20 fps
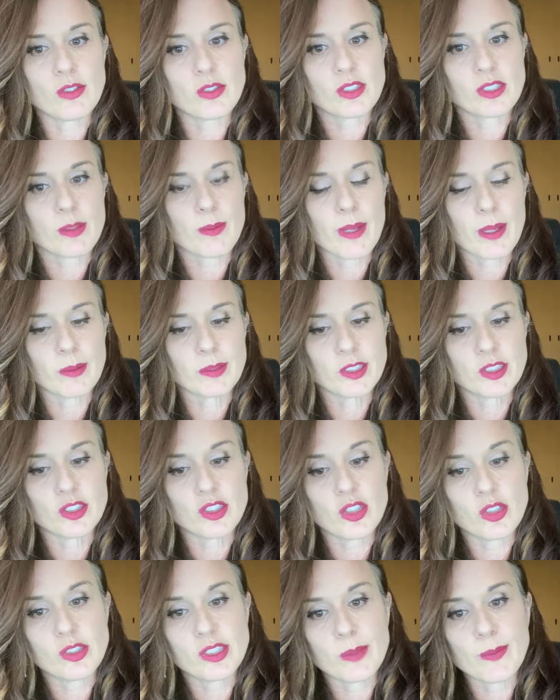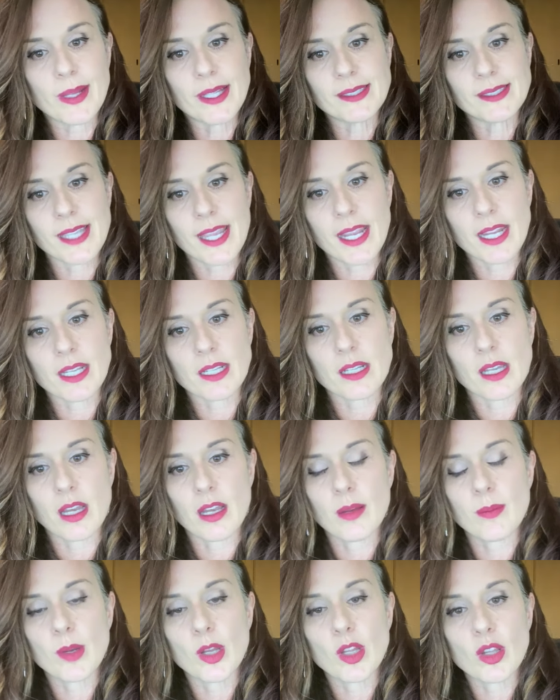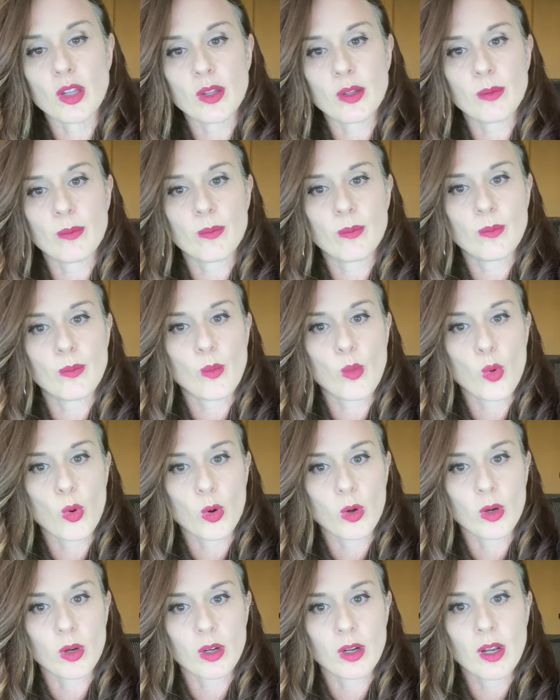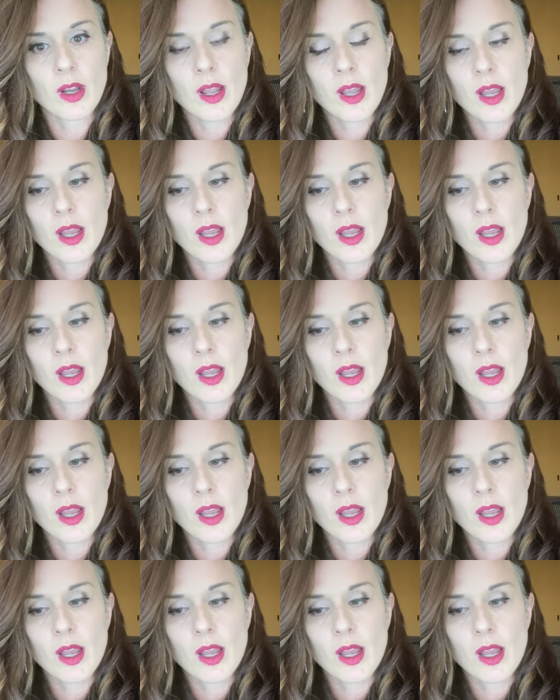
used to be able to do to maintain a more